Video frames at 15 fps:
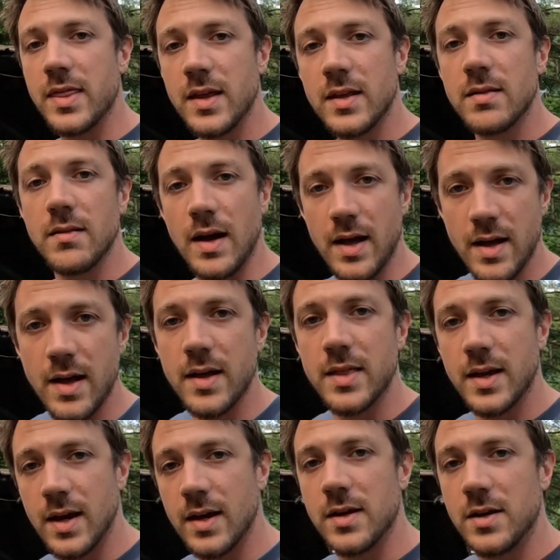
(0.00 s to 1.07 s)
think
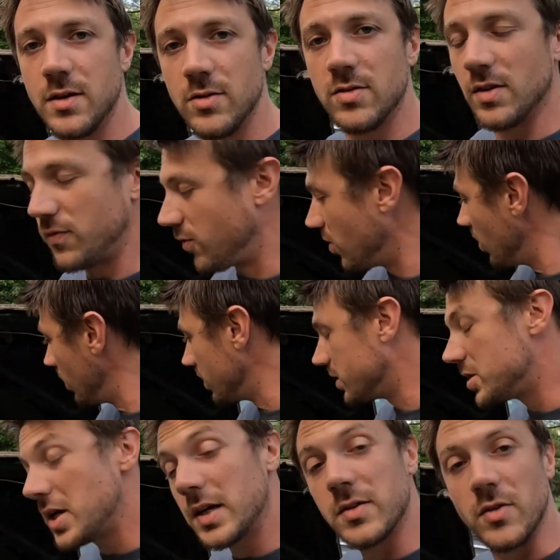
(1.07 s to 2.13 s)
I could use the 4-hole
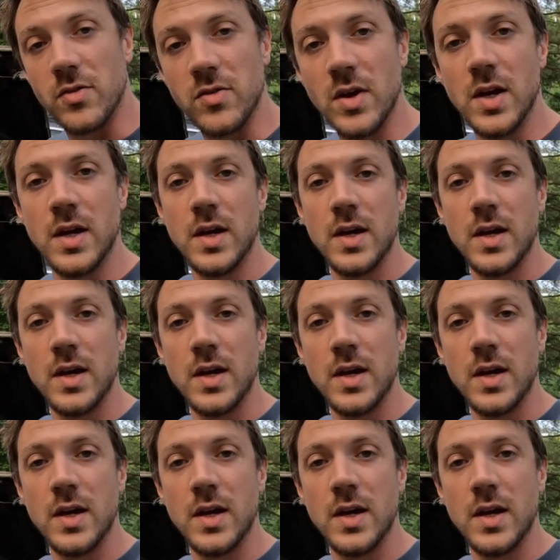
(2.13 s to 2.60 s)
injectors.